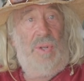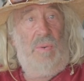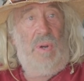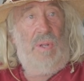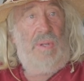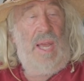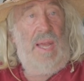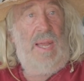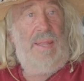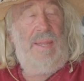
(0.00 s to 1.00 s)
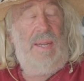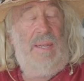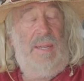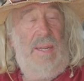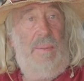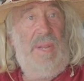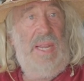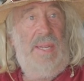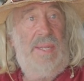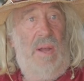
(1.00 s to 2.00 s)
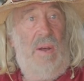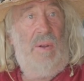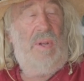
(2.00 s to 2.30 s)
Kuralt guy, I think, did a piece on